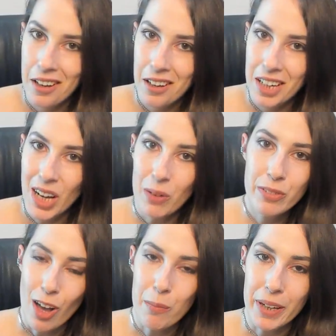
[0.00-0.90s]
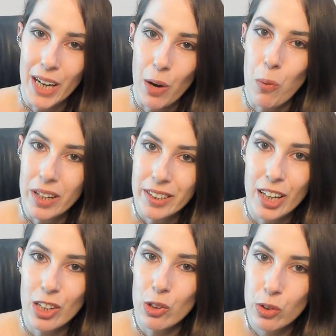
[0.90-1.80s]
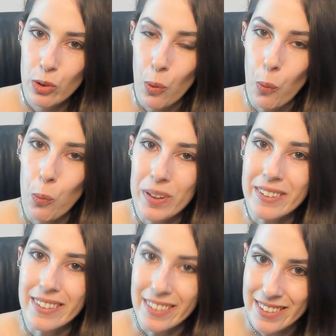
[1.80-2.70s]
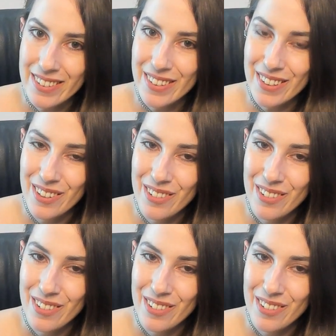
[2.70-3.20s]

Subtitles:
Now tell me, what can you do with this?